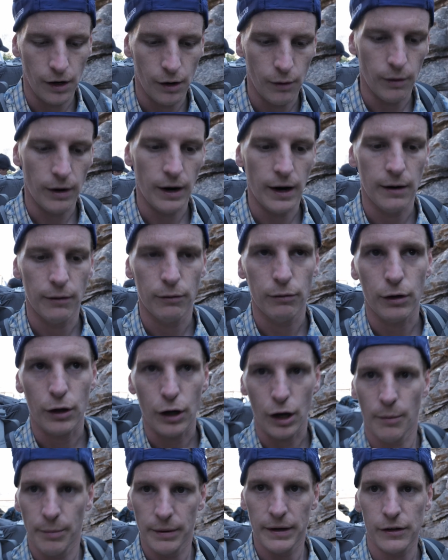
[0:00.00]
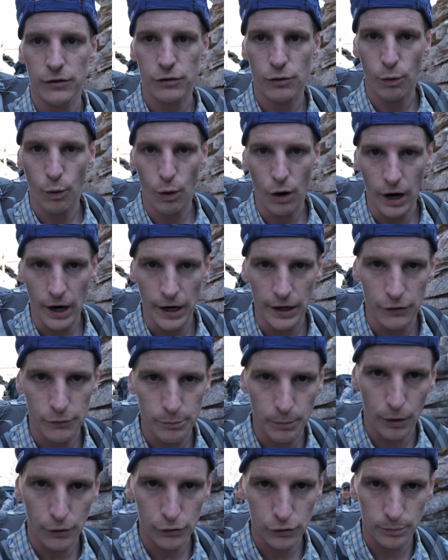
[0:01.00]
we're going to be as quiet as
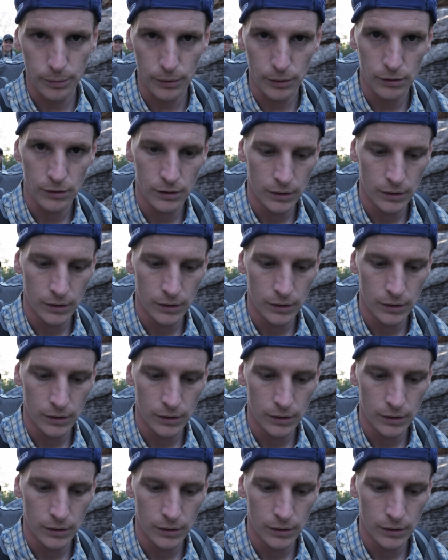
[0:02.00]
possible.